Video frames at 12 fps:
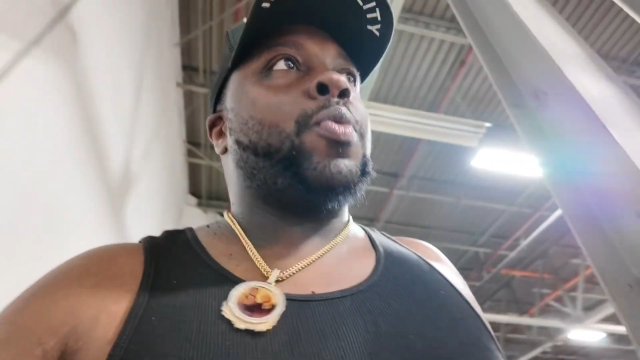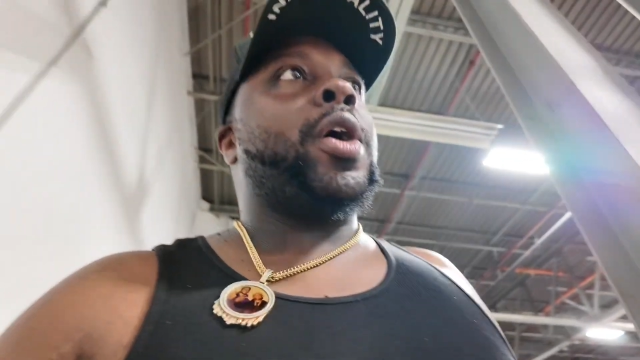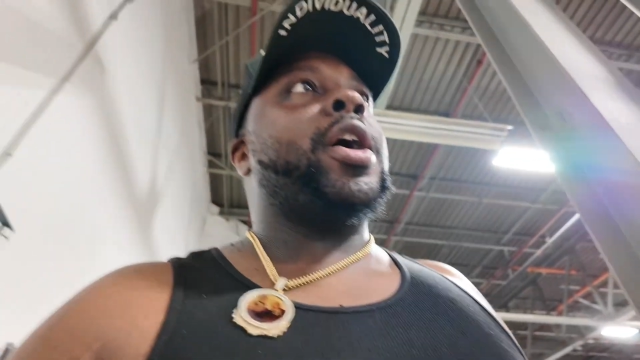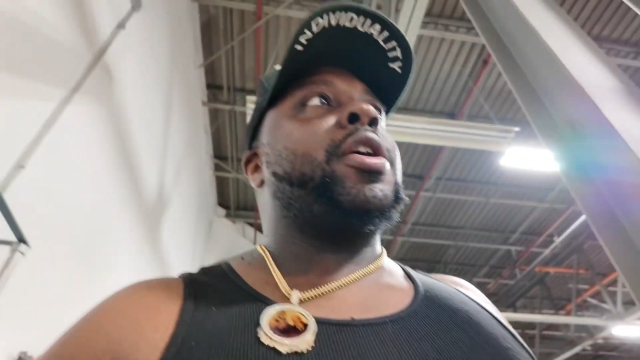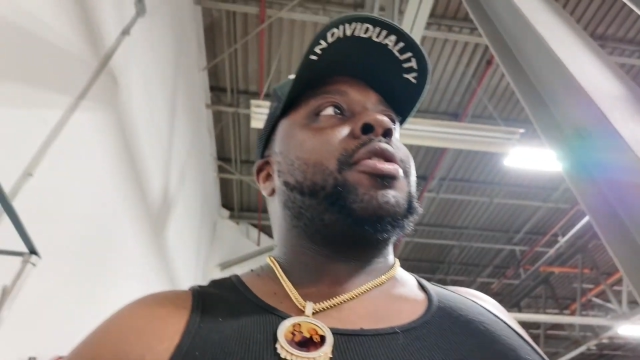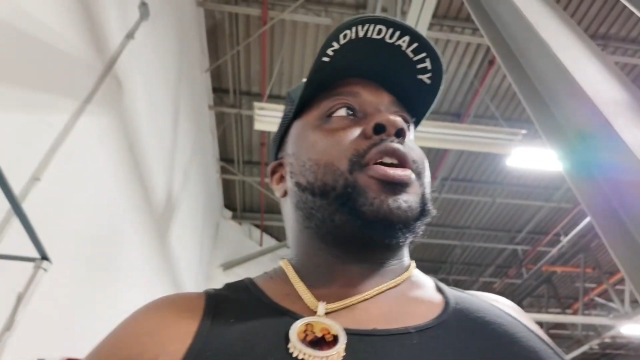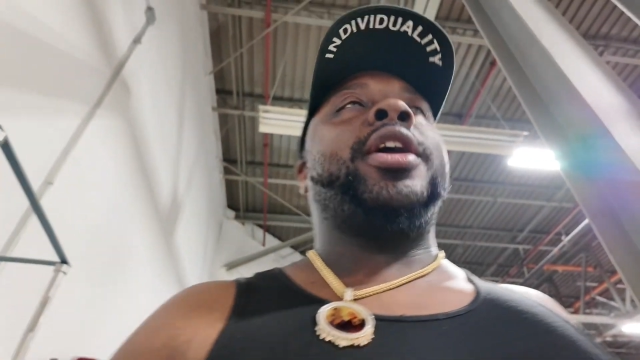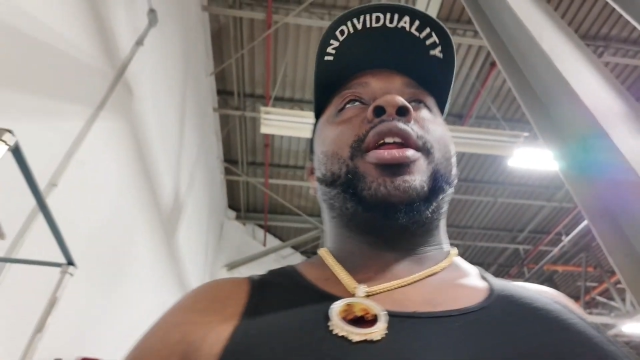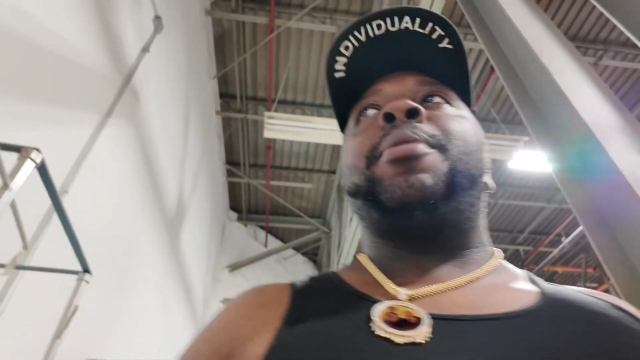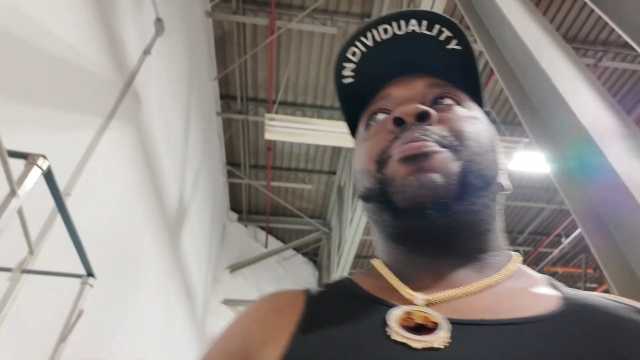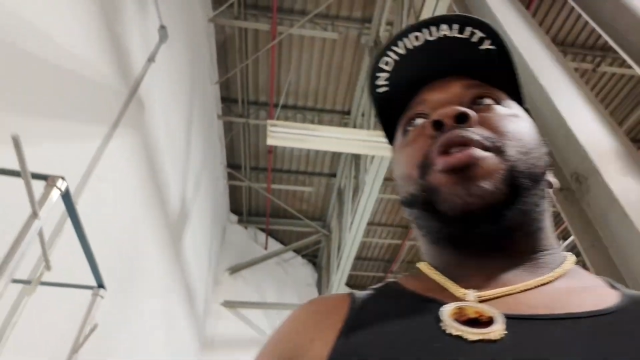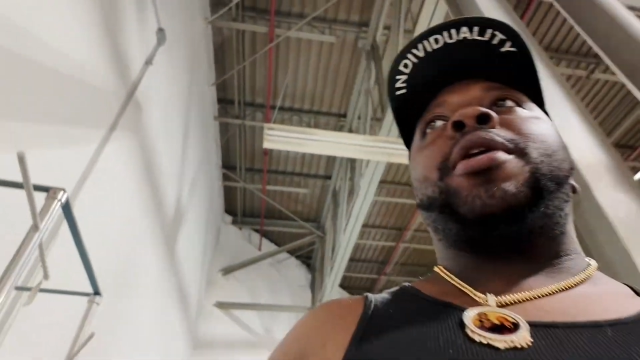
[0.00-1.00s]
Wildcat,
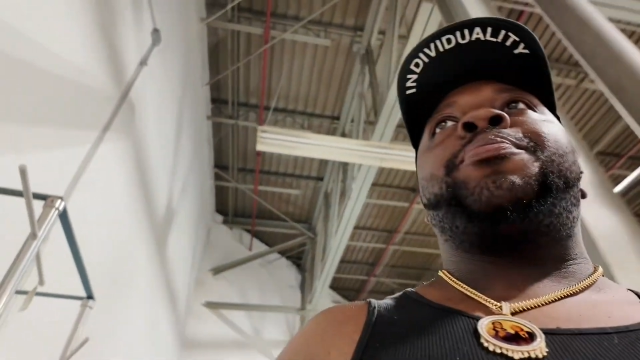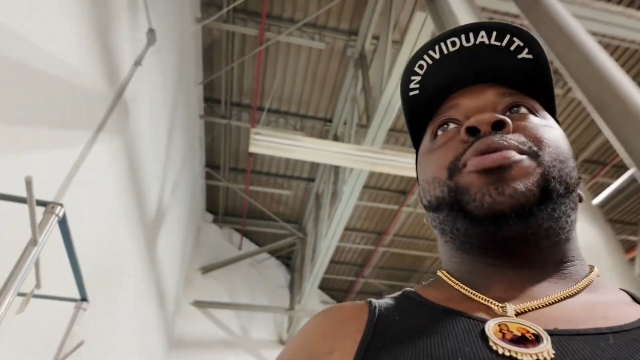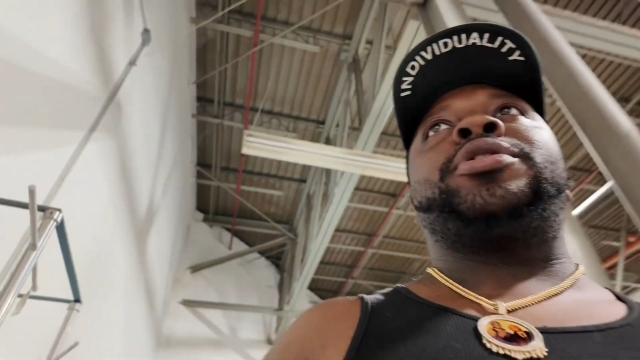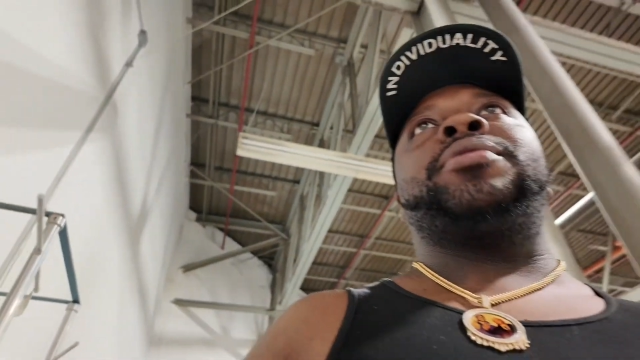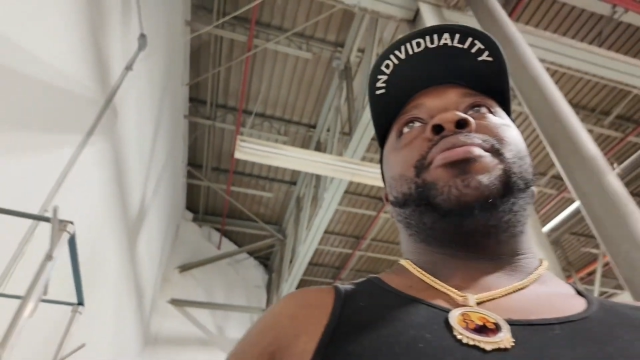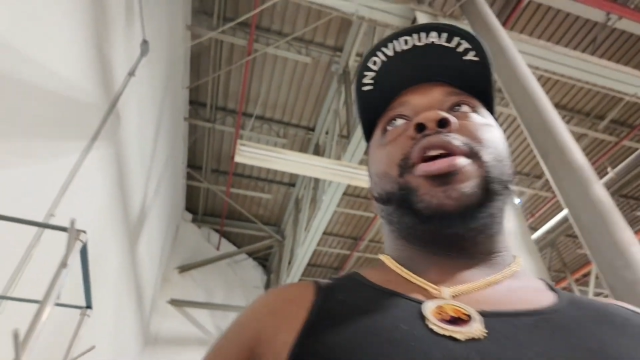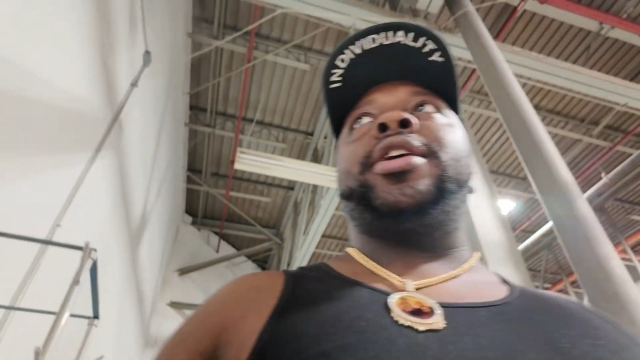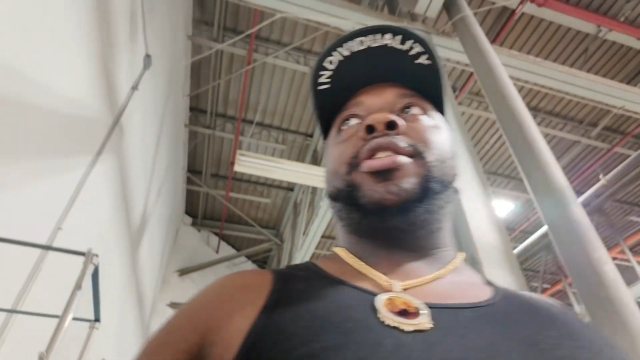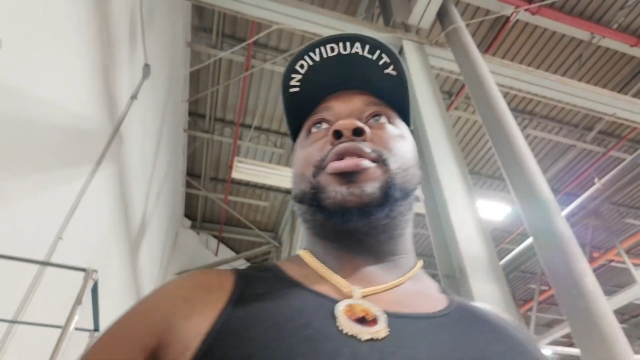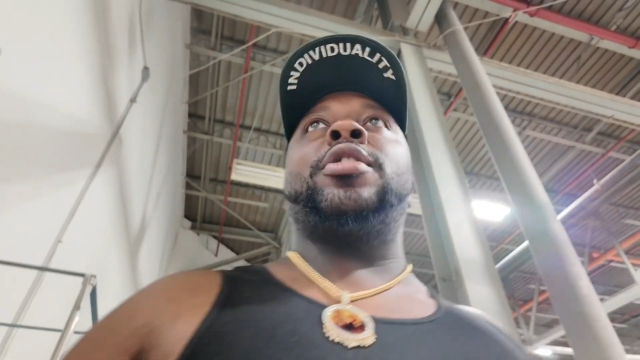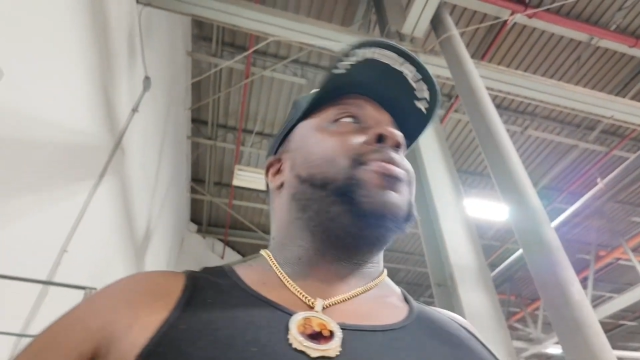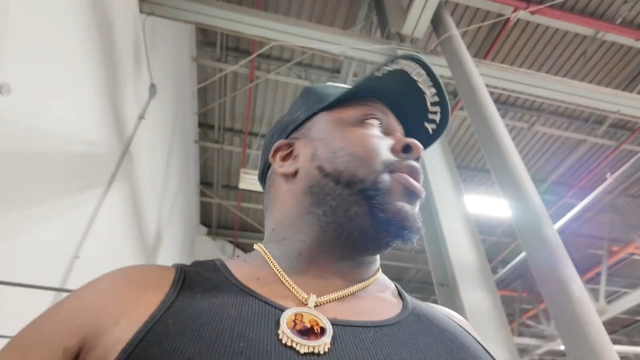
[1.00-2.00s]
I'll probably put some Dayton's on